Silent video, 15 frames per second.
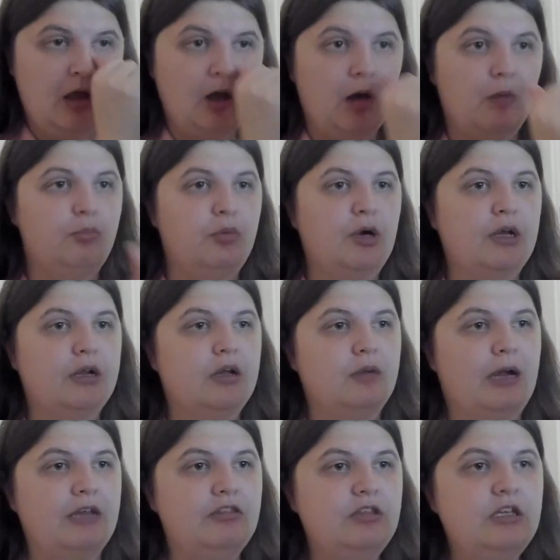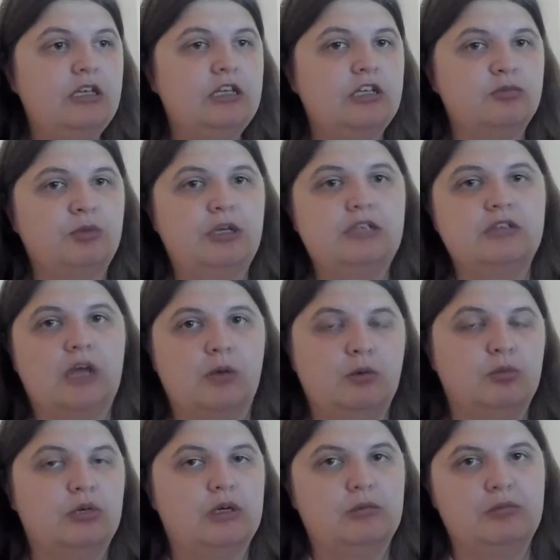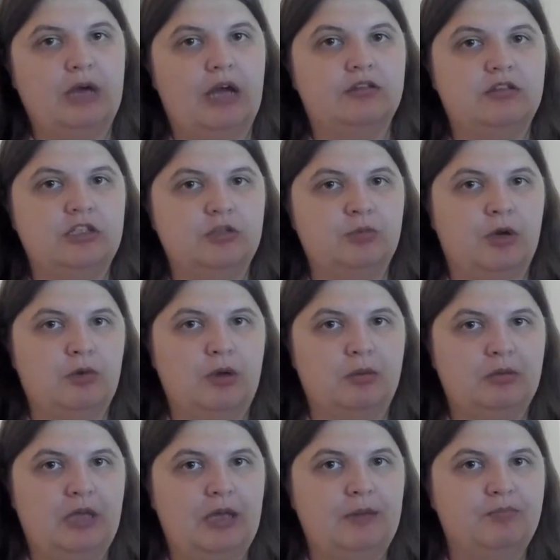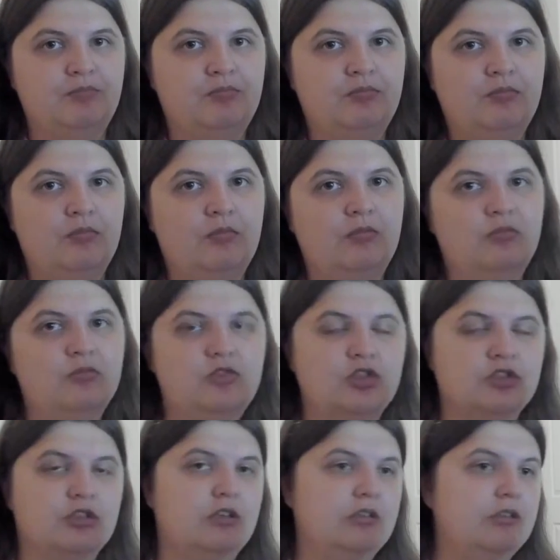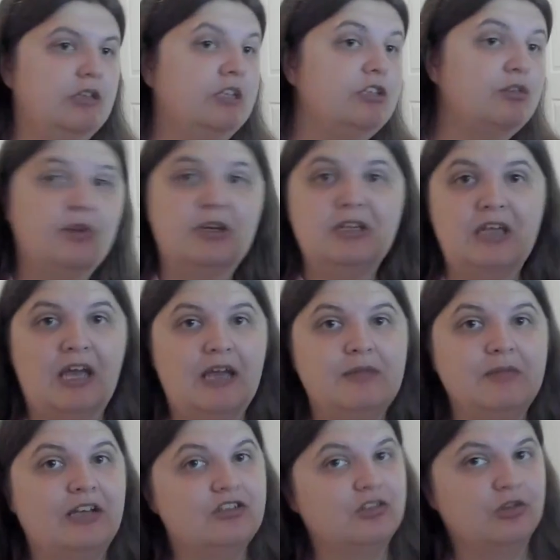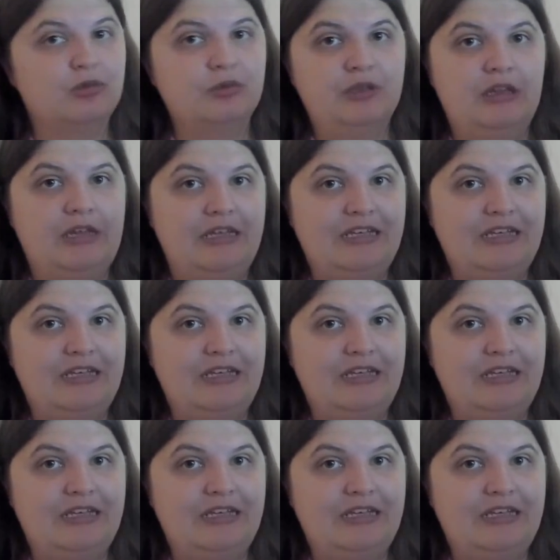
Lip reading: But I think in its place I will bring back the SpongeBob game, just because it's a fun game. I still really like